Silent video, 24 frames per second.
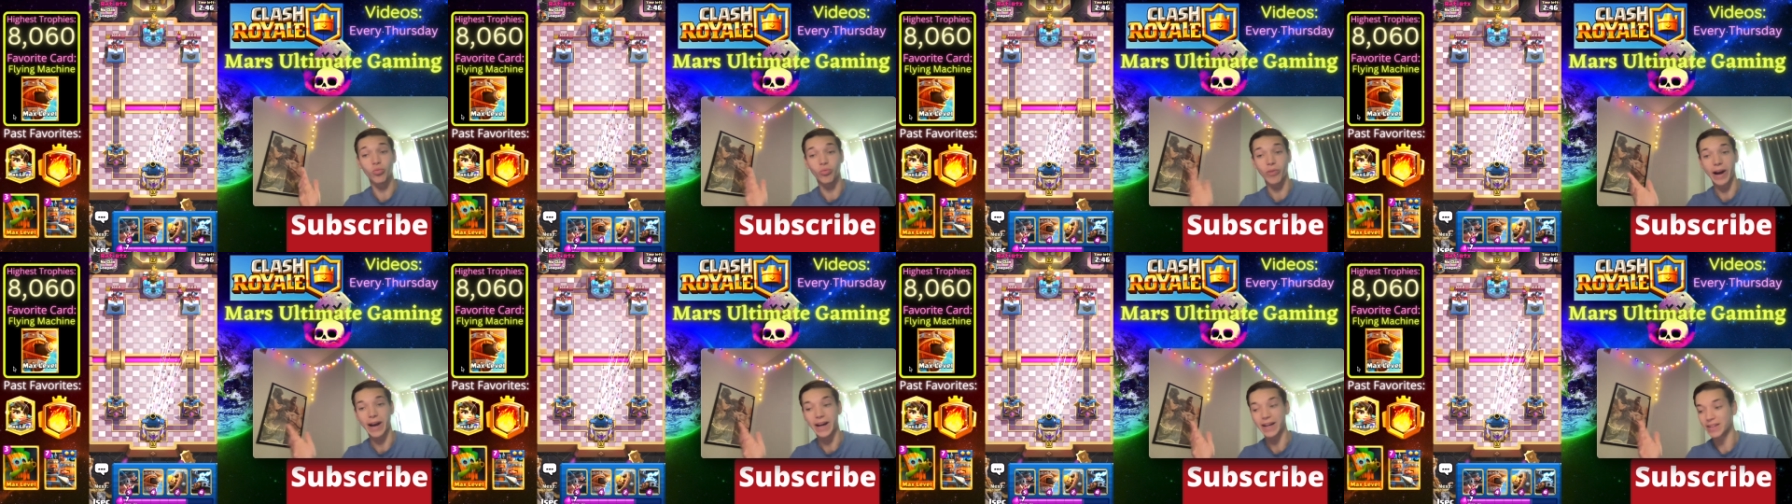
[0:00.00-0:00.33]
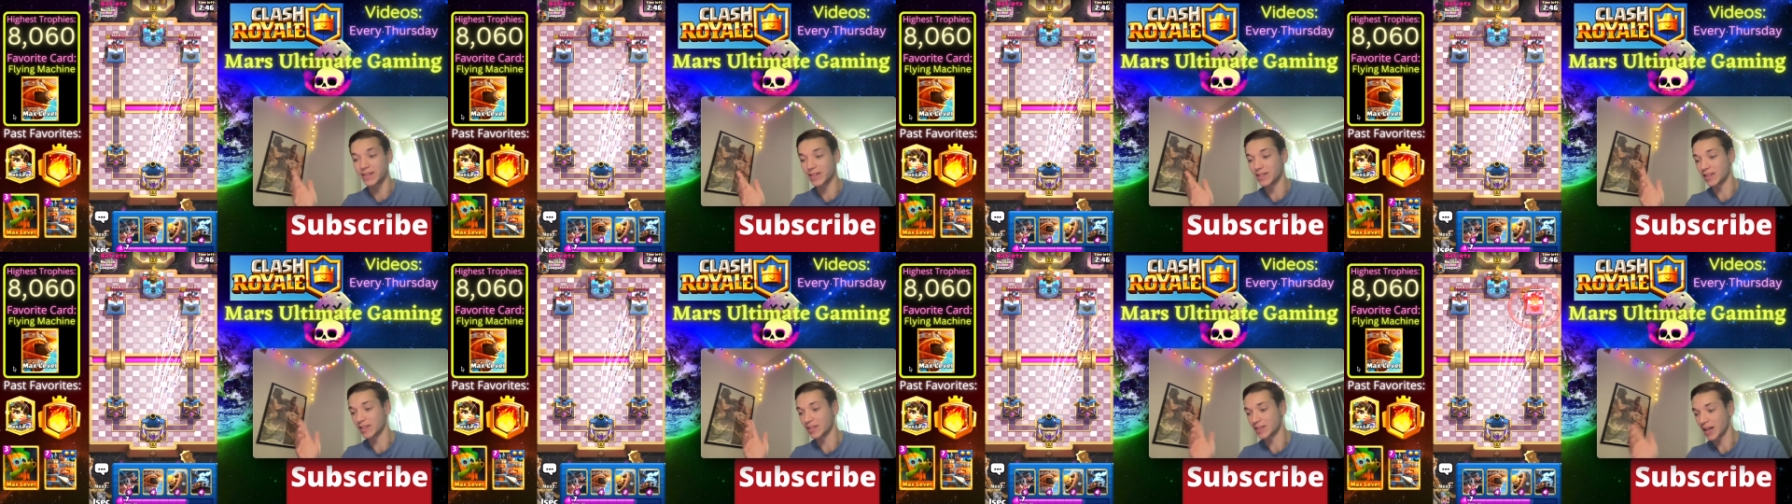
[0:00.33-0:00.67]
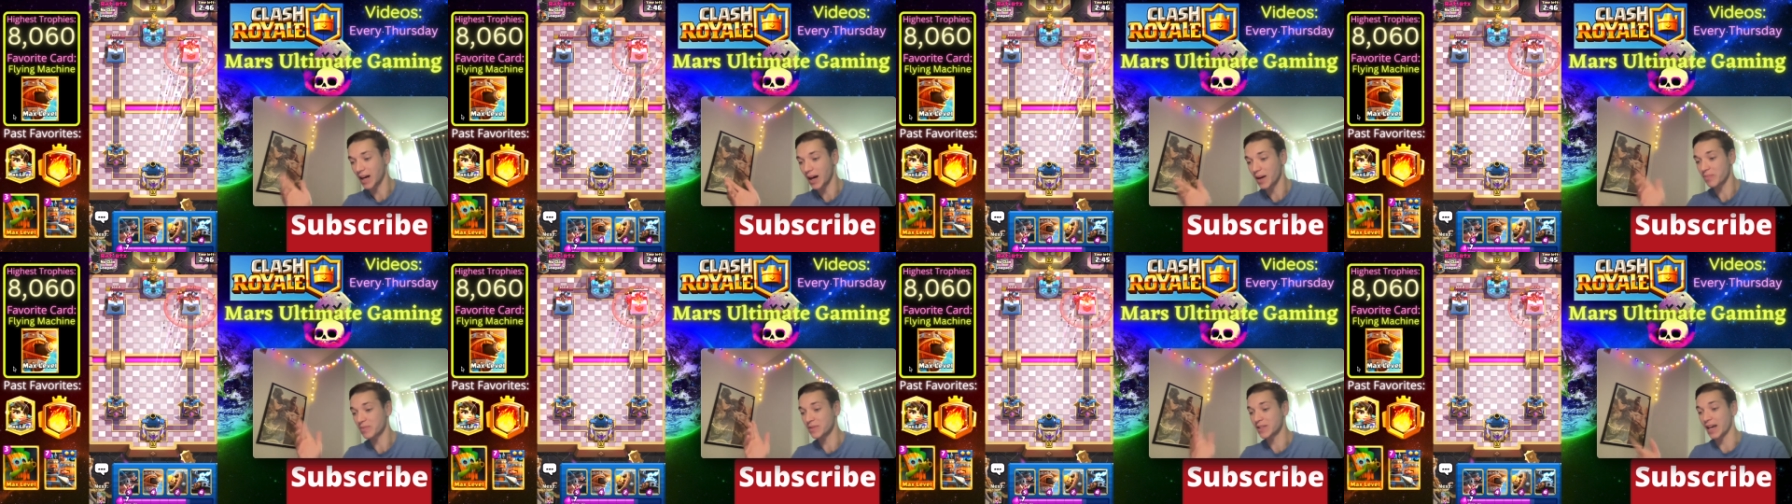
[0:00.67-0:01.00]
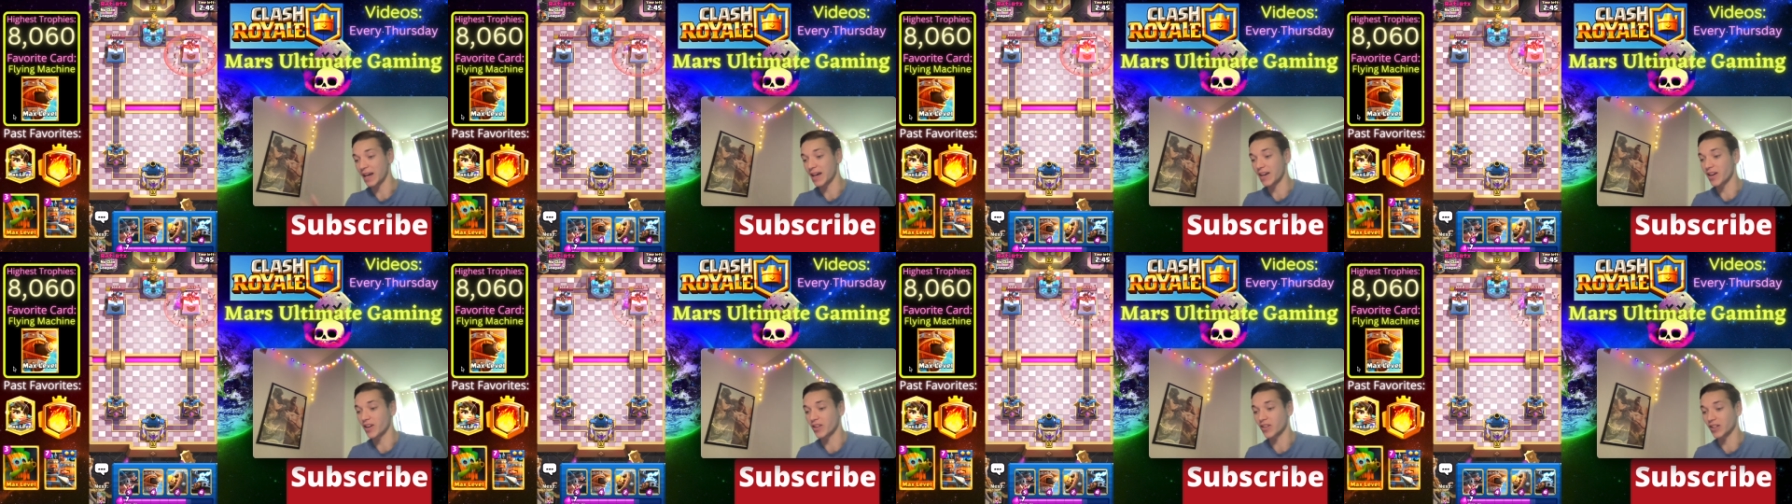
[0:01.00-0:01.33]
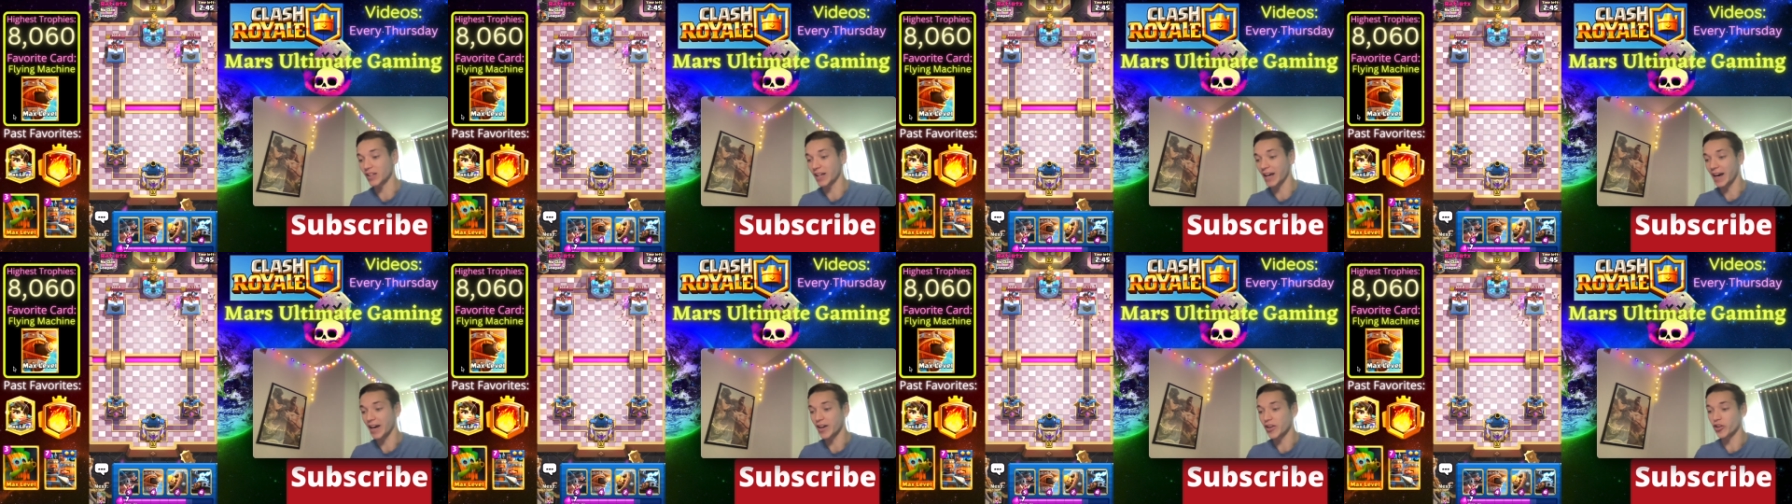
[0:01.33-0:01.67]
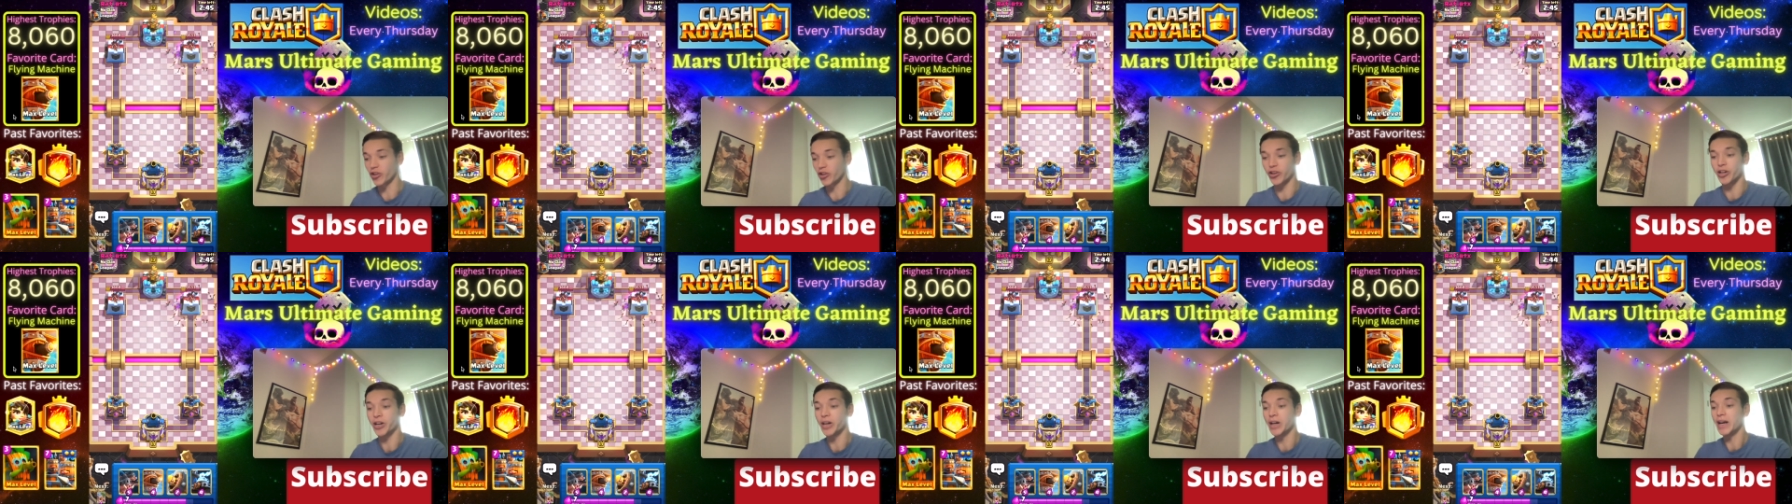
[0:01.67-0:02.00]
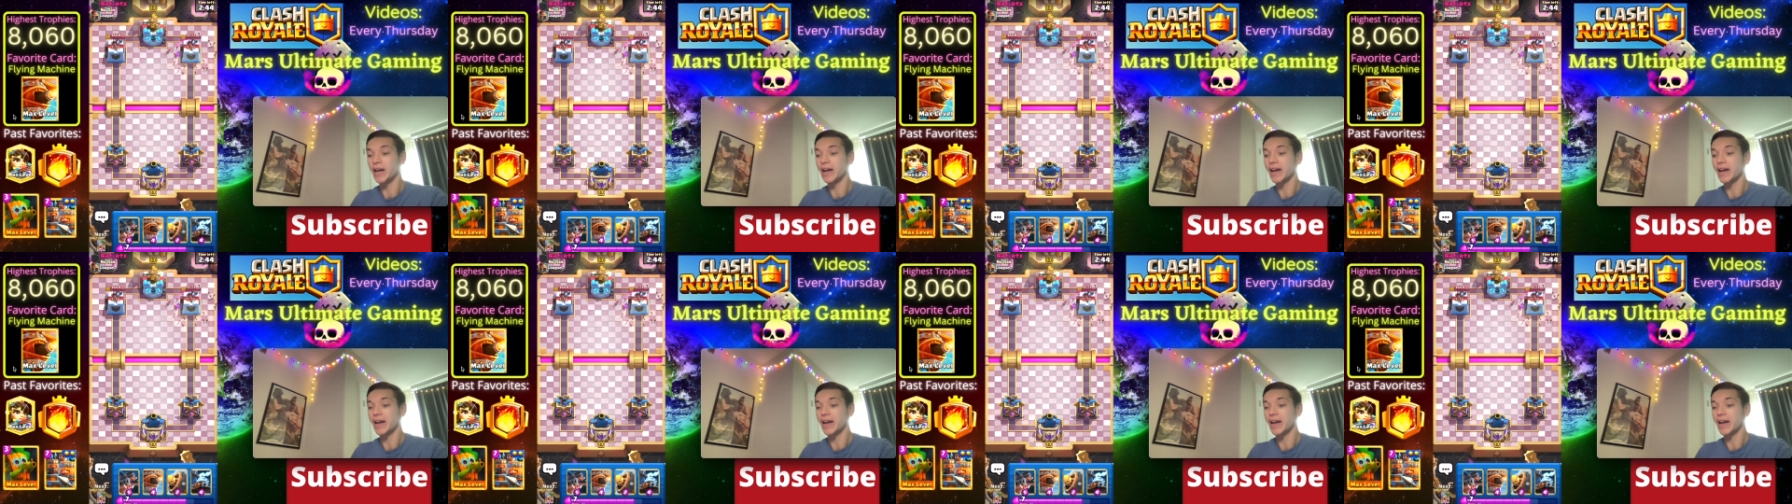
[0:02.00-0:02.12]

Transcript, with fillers: ranked in the top ten on ladder